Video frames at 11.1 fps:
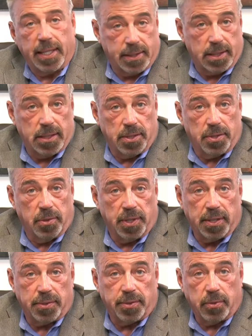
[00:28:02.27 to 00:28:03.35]
these
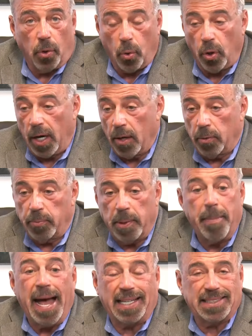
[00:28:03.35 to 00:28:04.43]
units or how do we
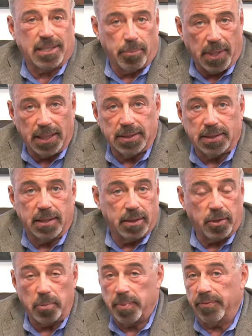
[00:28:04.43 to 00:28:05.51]
maximize, and there
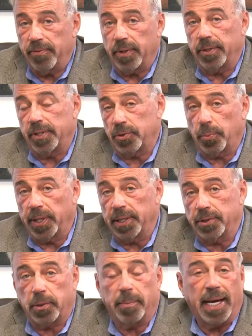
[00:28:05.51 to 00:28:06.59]
could be various
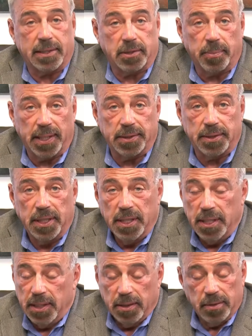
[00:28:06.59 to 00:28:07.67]
ways to maximize.
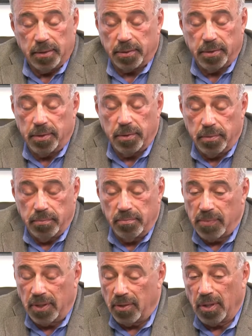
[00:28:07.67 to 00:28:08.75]
There's
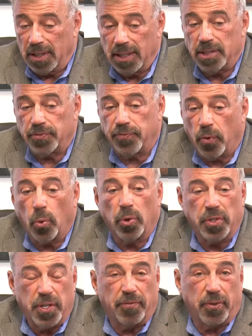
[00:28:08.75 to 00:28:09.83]
at least
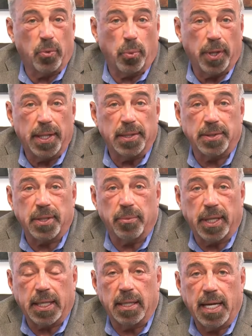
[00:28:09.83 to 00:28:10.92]
4 different ways that
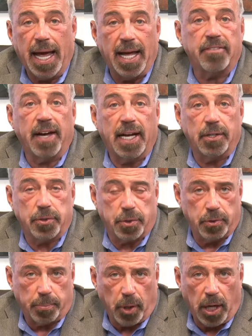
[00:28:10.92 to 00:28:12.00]
we can add value to
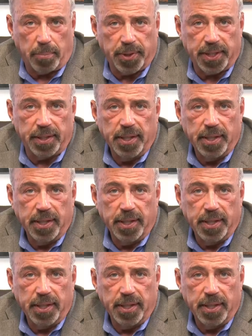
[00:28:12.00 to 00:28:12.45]
your property.